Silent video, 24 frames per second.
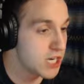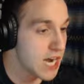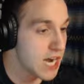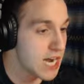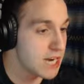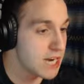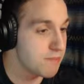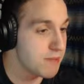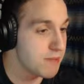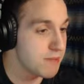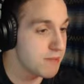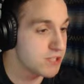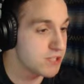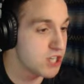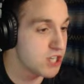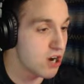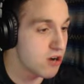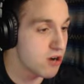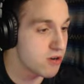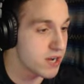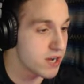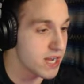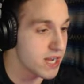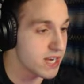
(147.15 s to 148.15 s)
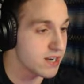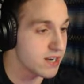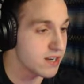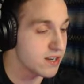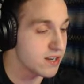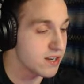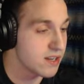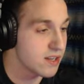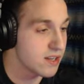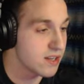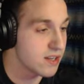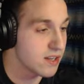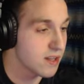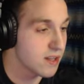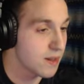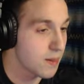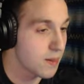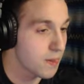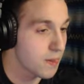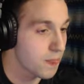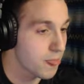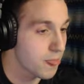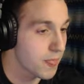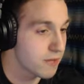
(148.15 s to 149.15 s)
you gotta be joking!
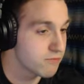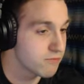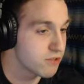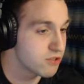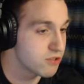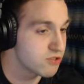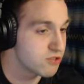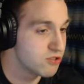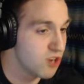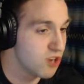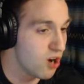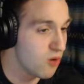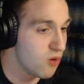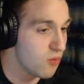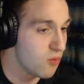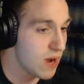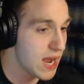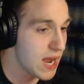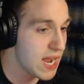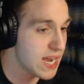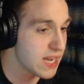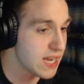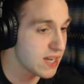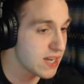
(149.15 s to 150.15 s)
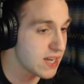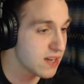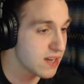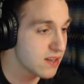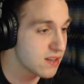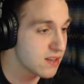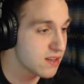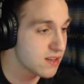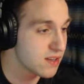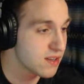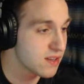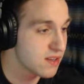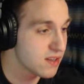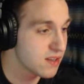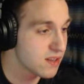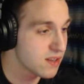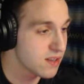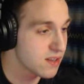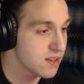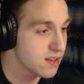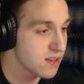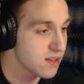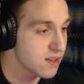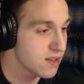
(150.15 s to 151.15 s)
There's no way! What
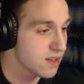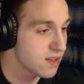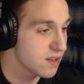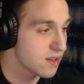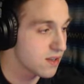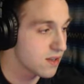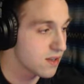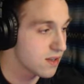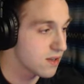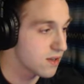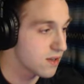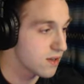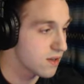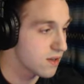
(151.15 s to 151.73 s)
the hell is